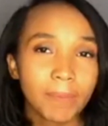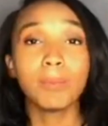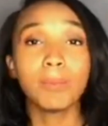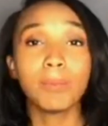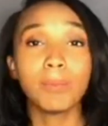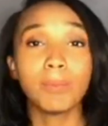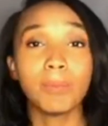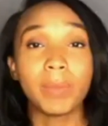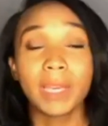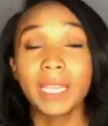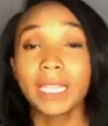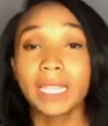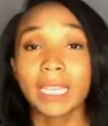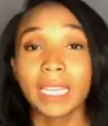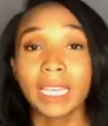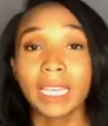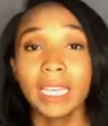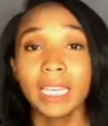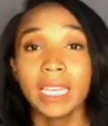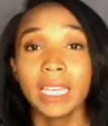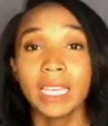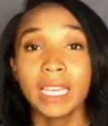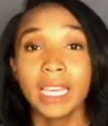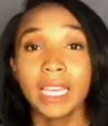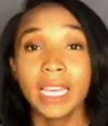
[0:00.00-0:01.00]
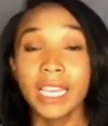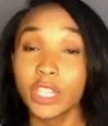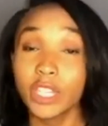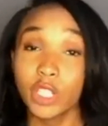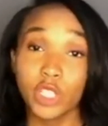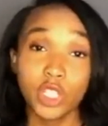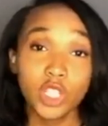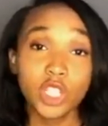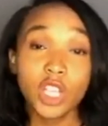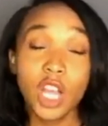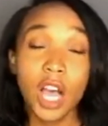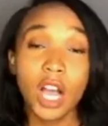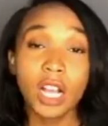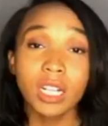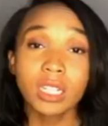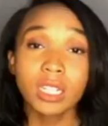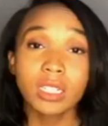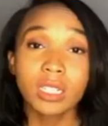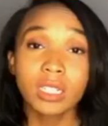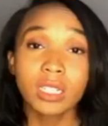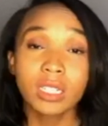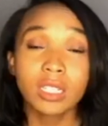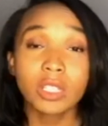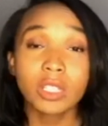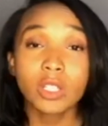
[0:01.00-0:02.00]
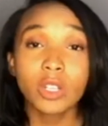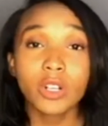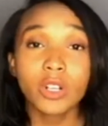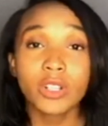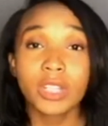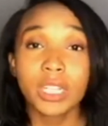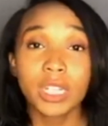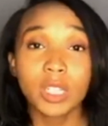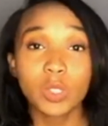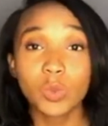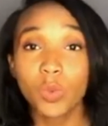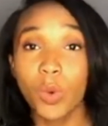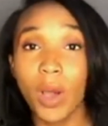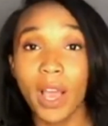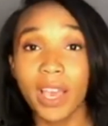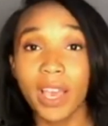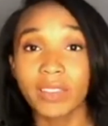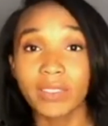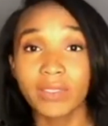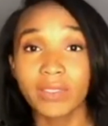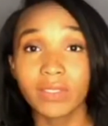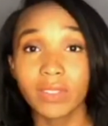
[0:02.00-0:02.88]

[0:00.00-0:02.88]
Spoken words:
Billy is shocked to learn that his wife